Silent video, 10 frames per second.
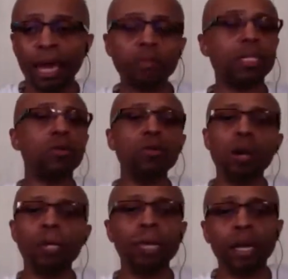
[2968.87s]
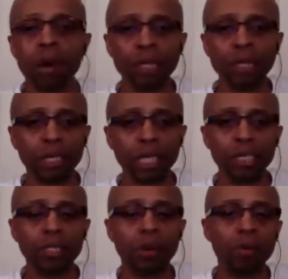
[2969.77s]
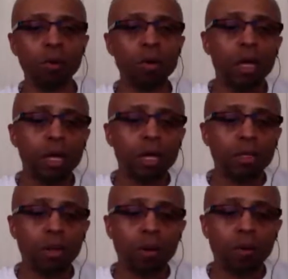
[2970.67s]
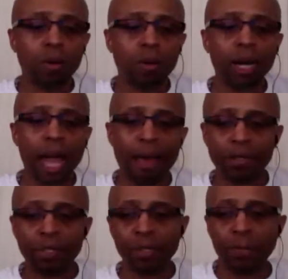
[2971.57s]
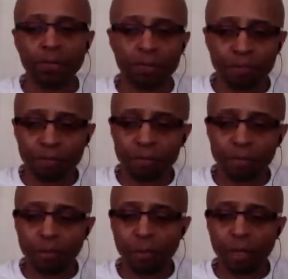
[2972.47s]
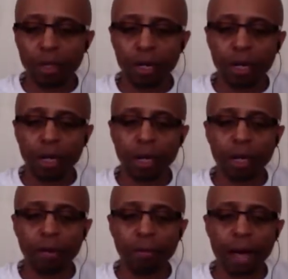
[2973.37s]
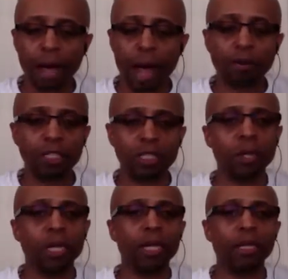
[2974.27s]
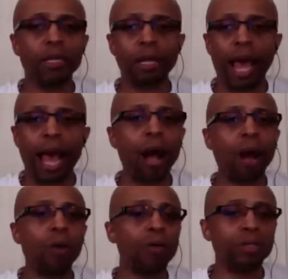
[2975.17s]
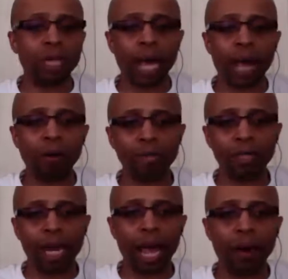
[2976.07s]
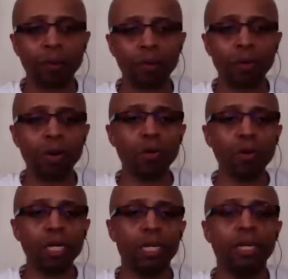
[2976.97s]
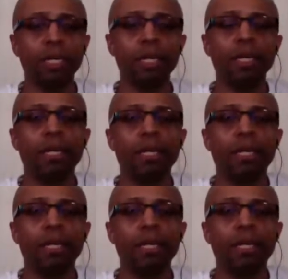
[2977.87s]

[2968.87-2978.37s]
and I was like, cool, I'm getting all these leads. So what did I have to do? I would spend hours and hours and hours per week